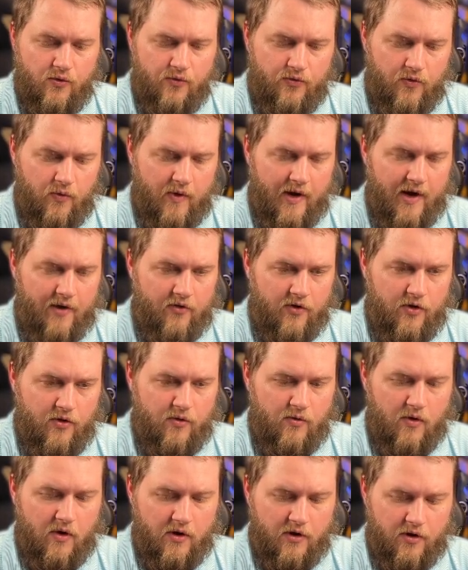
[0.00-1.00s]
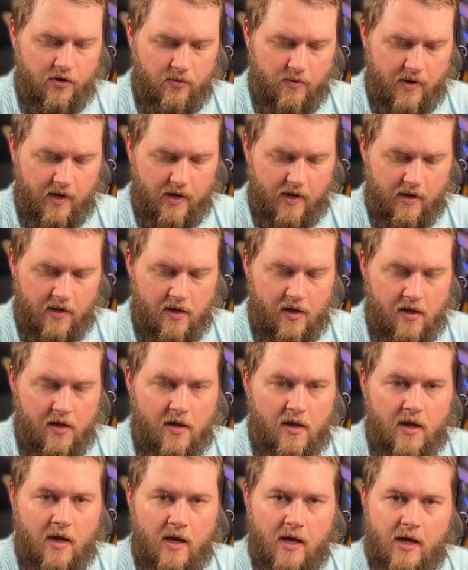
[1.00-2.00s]
for whenever you are doing
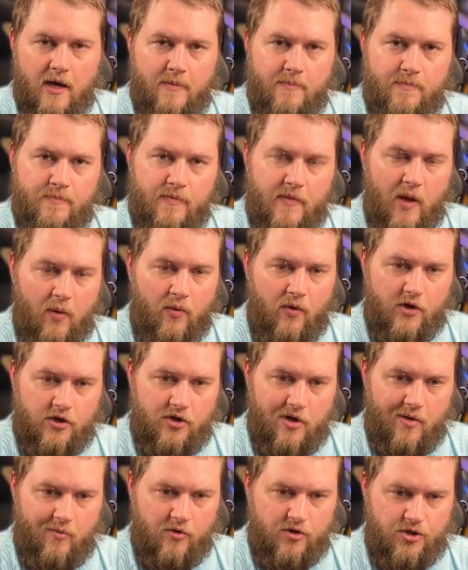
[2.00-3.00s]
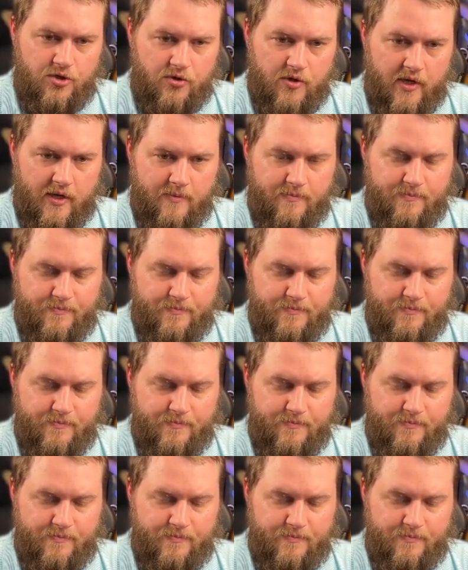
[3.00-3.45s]
network troubleshooting.